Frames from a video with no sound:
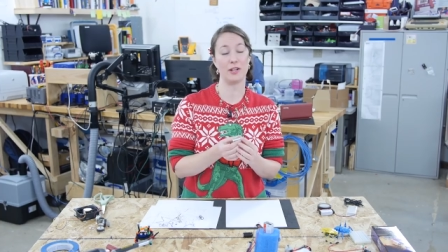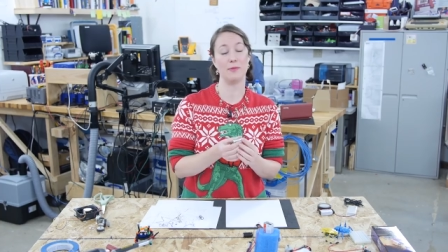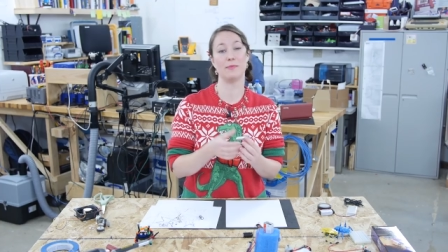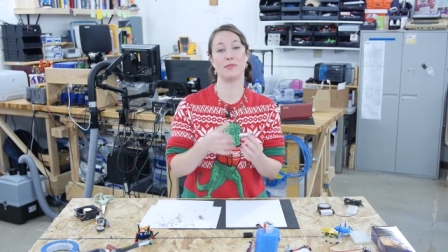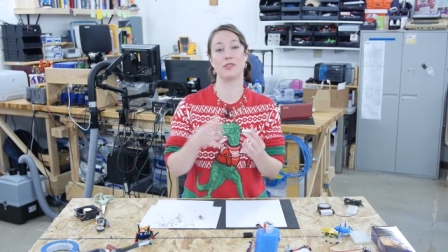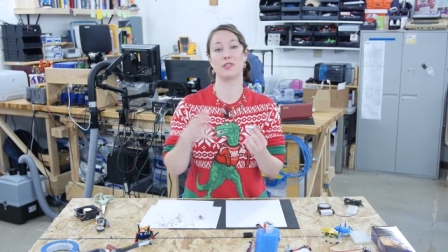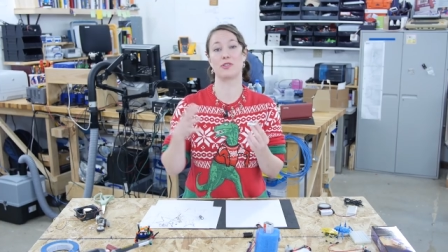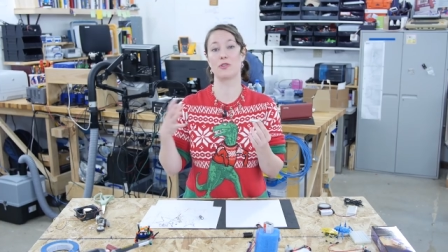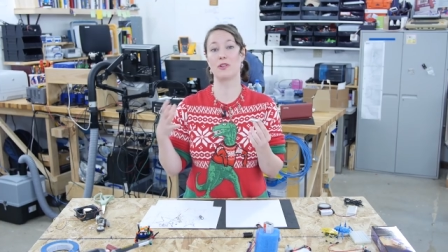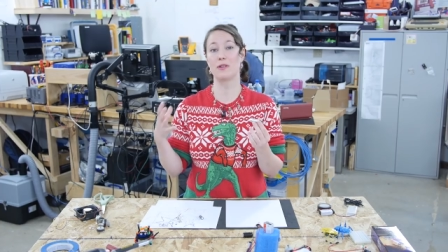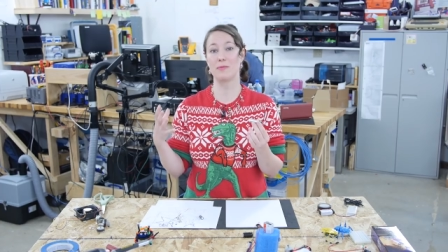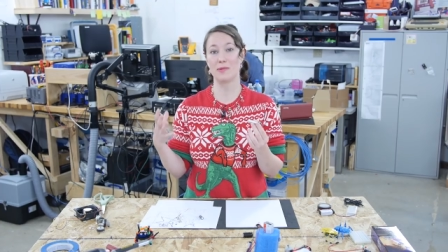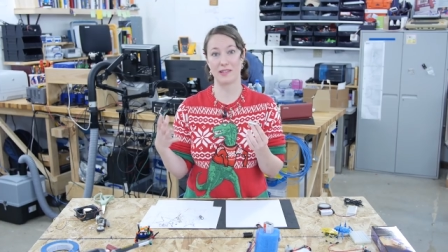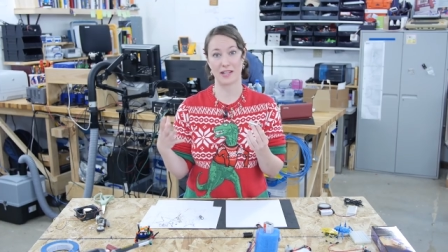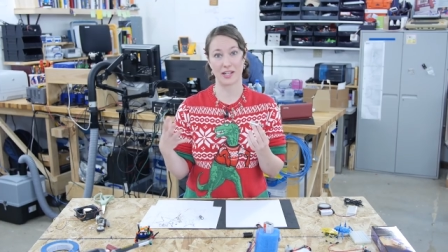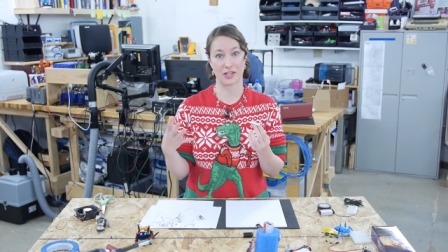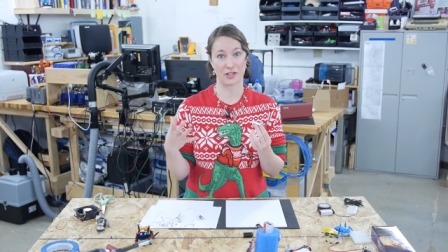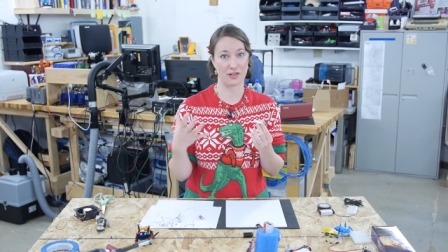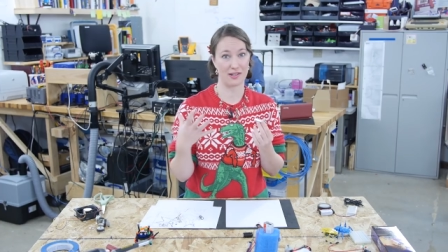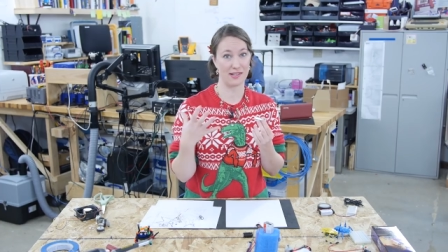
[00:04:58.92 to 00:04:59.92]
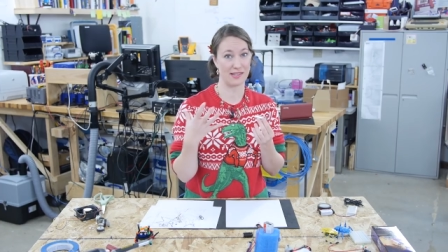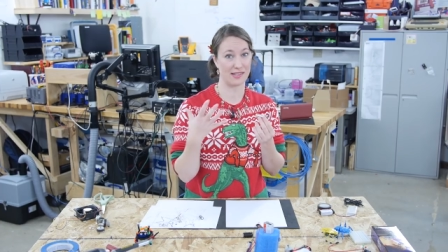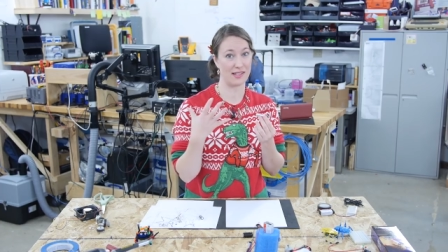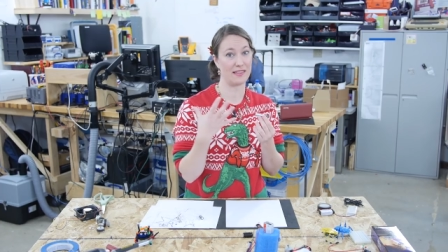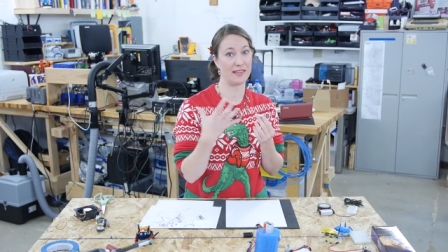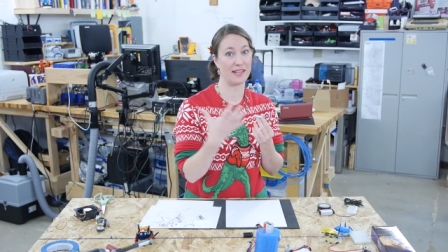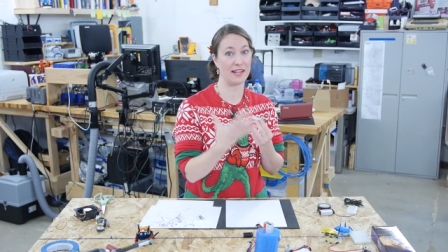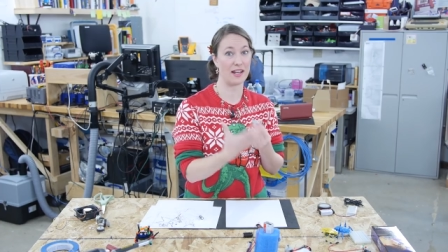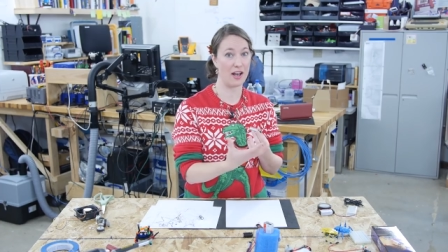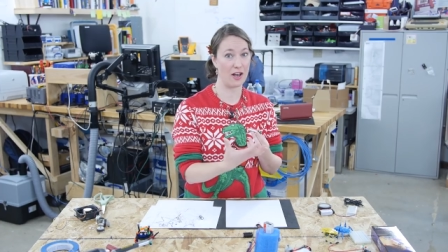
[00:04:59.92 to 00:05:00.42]
and absorb electrons
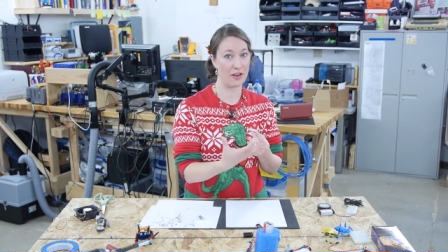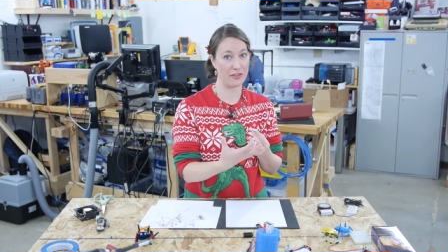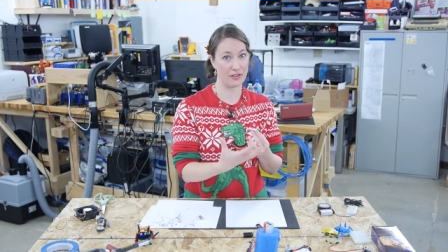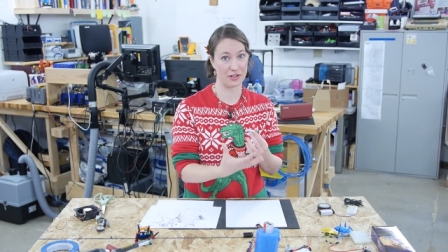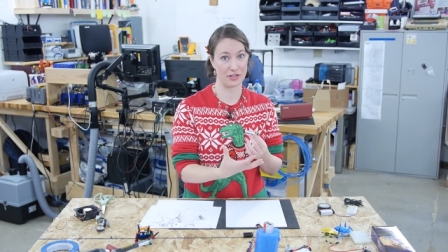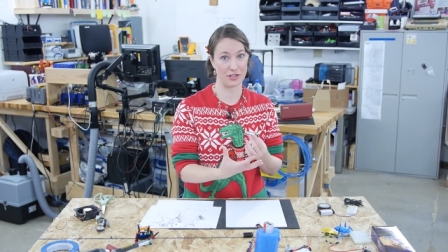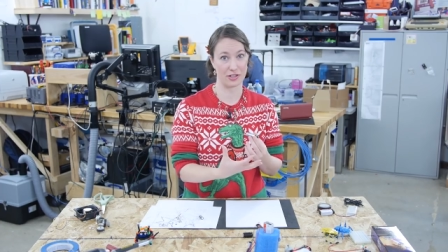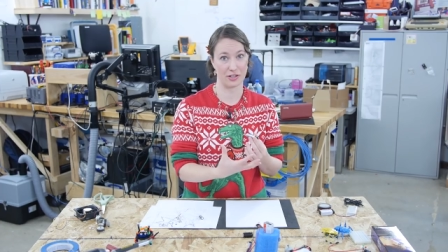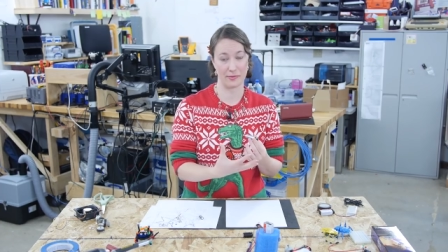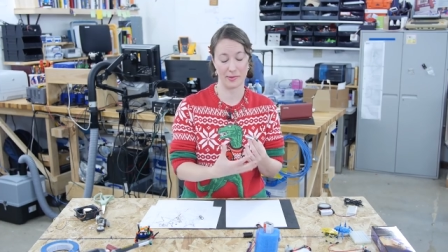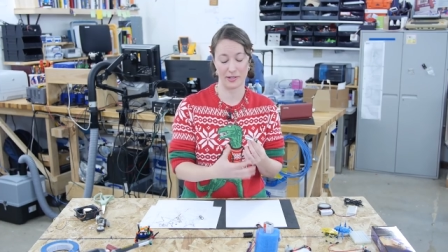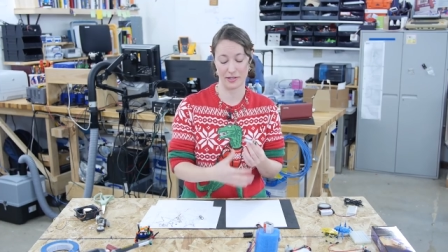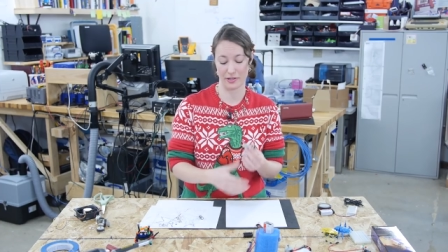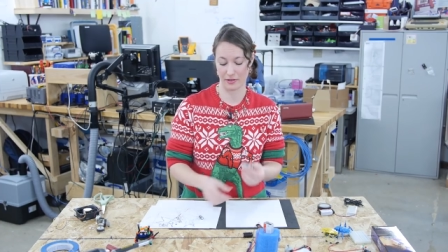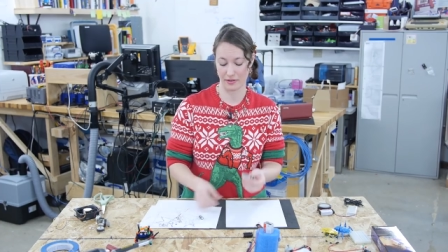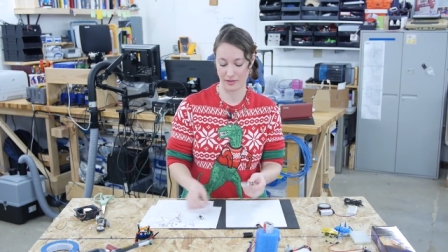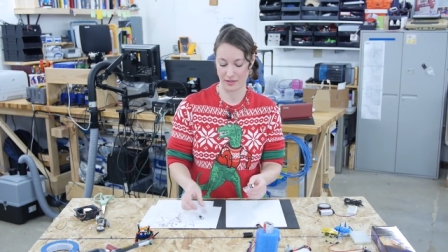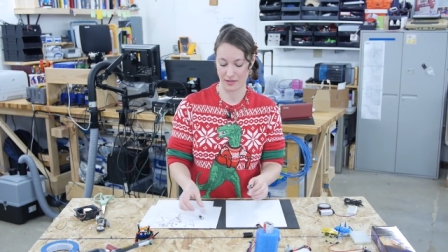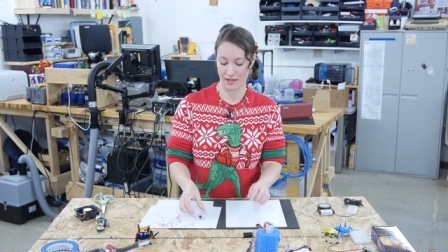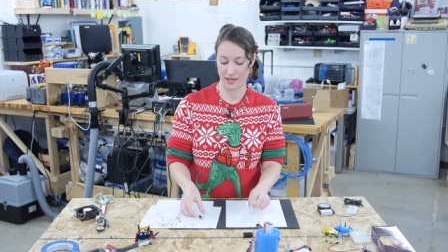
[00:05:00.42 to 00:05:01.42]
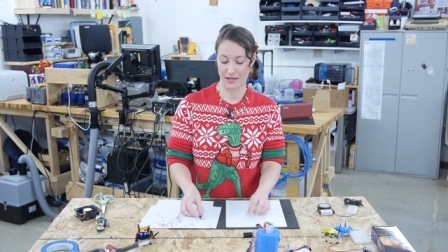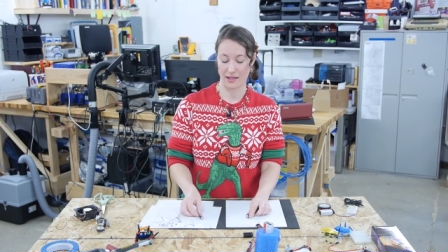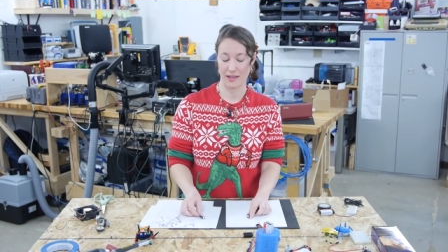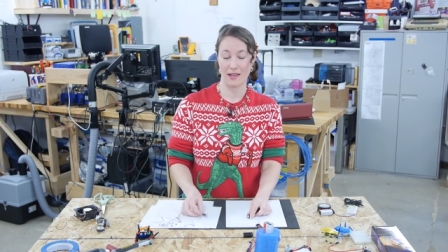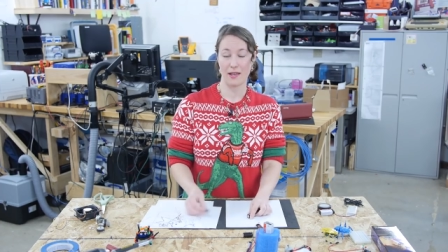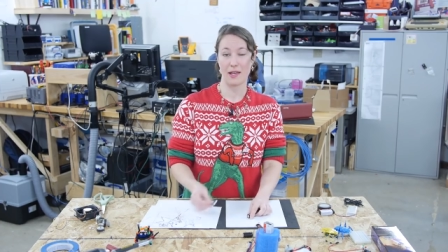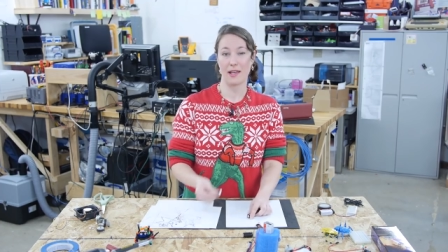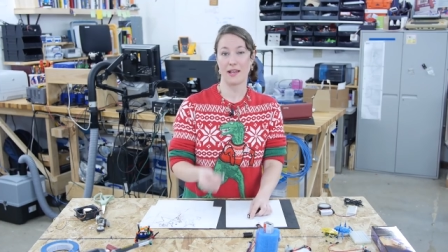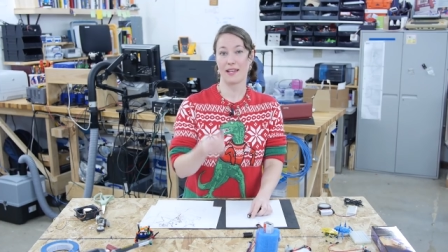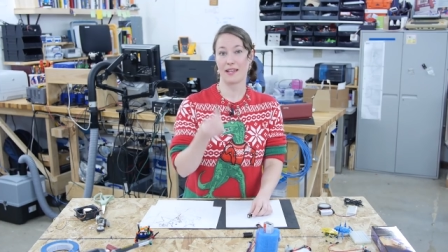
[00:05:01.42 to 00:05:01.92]
on the other terminal.
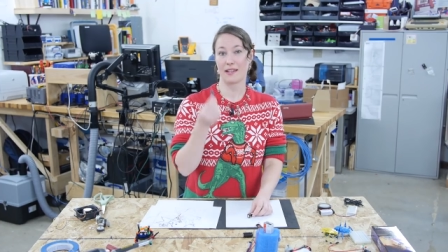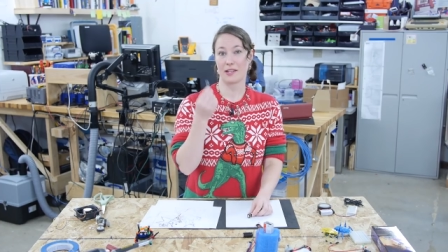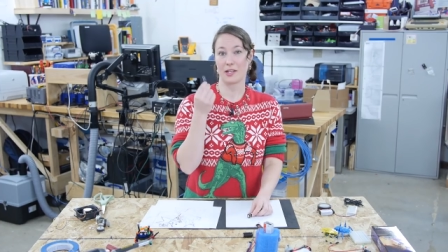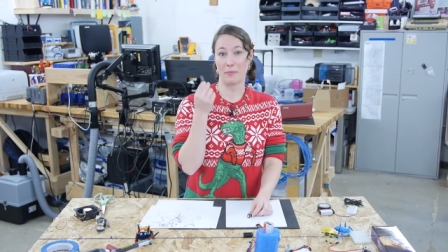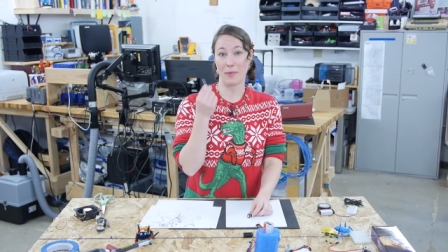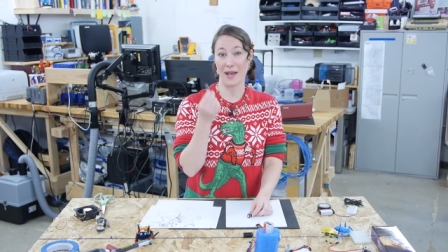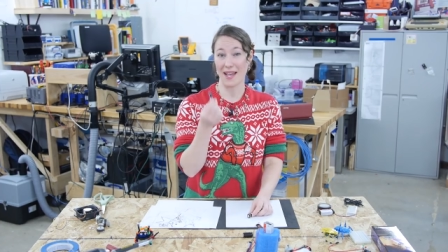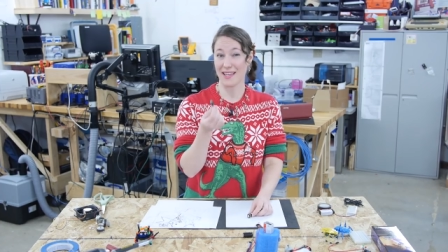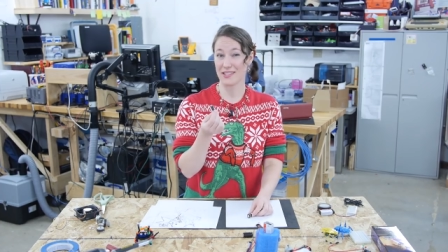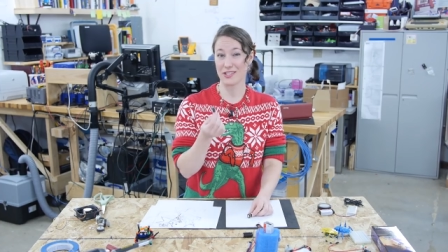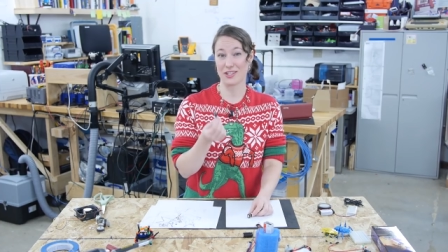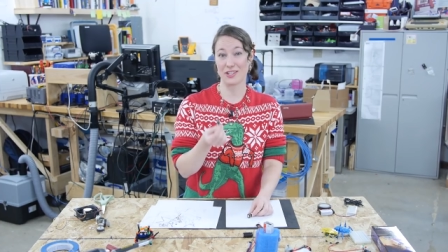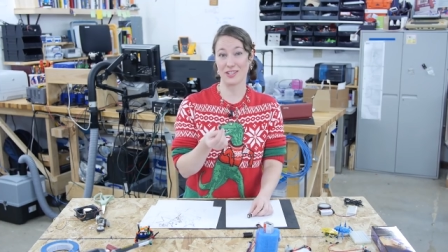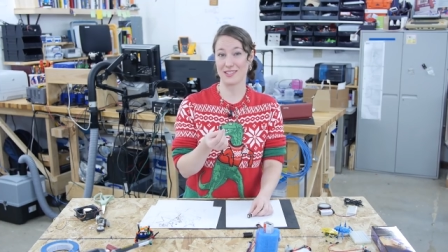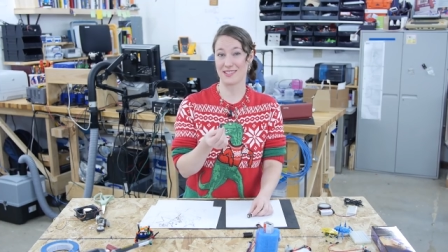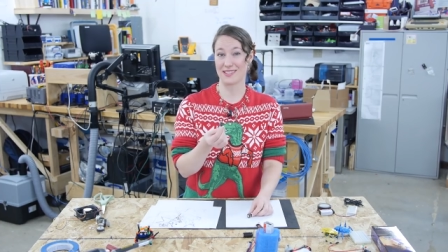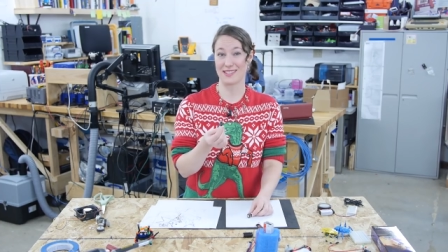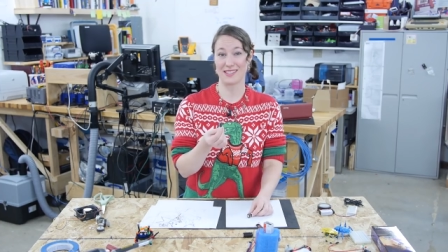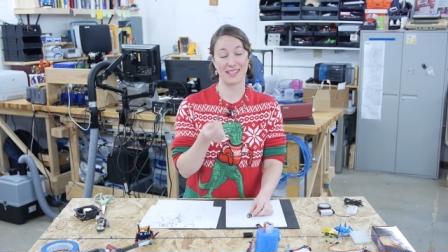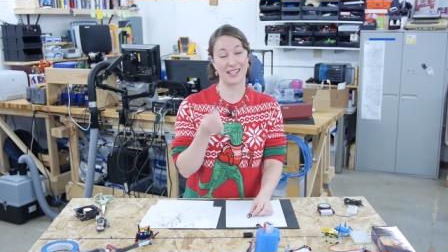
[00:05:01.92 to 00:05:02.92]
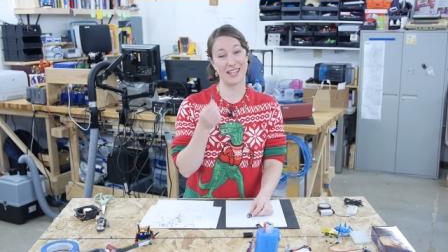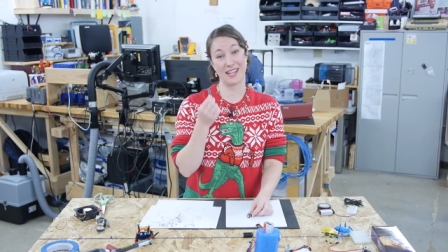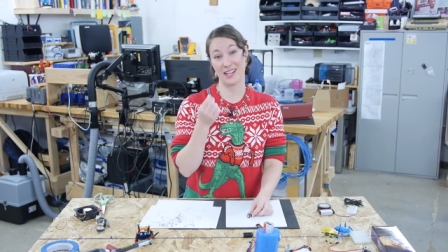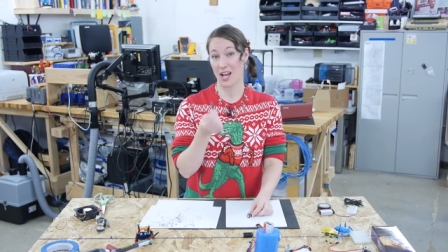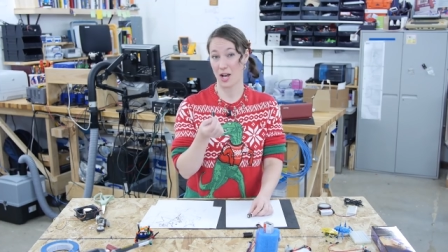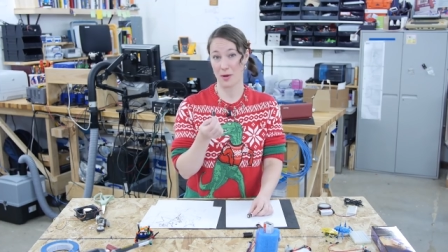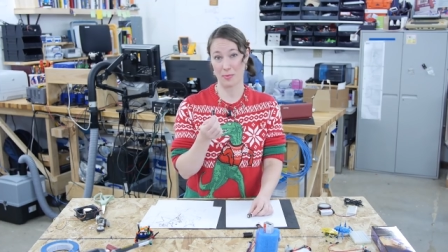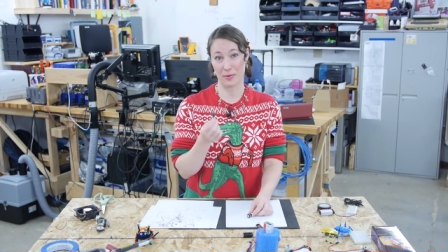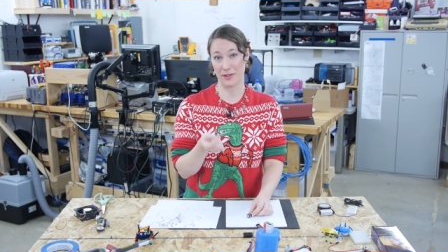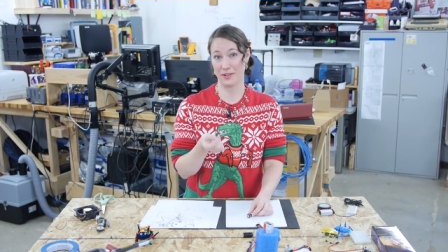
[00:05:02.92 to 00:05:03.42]
Capacitors
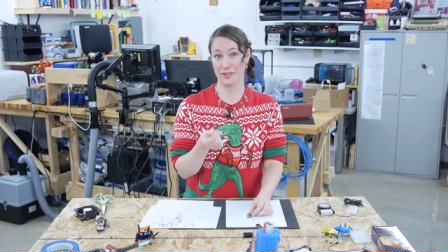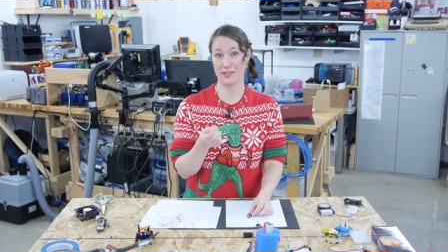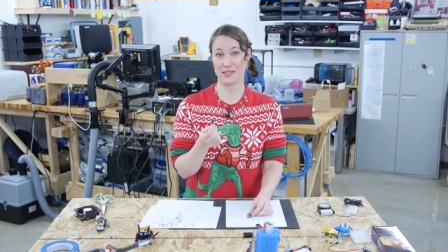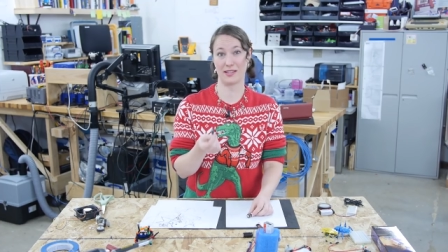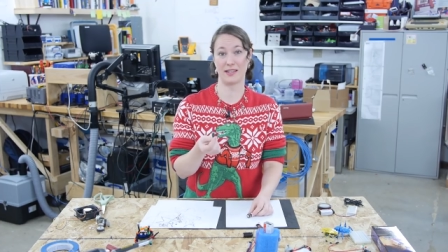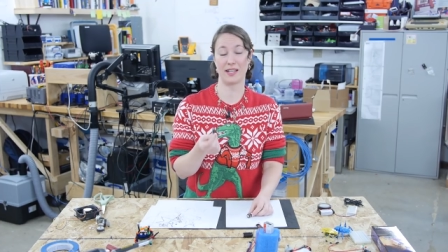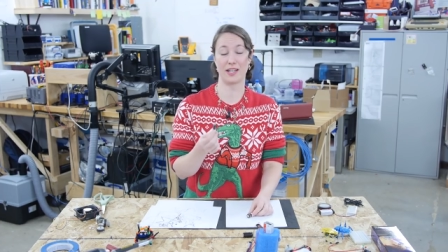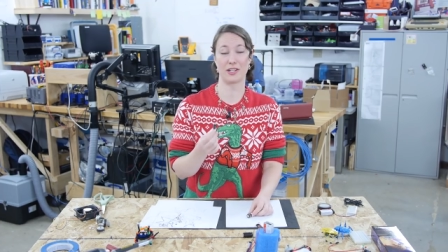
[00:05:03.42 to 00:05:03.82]
cannot produce